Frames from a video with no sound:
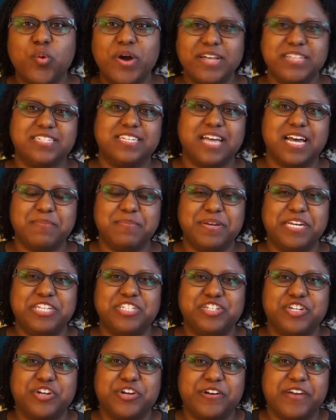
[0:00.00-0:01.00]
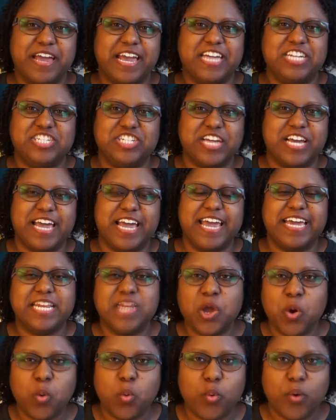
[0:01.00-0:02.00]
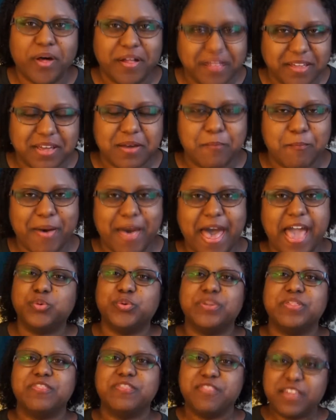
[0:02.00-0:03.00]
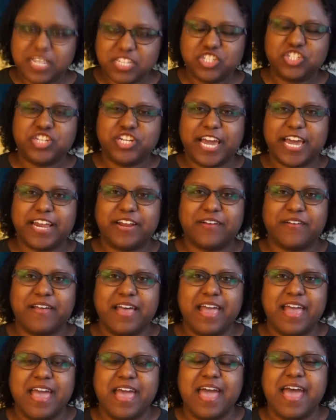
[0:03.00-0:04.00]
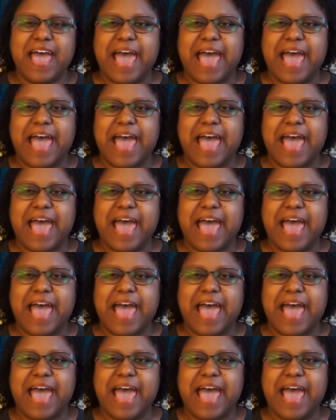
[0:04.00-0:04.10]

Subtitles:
What's up? It's your girl Aisha, and welcome to this channel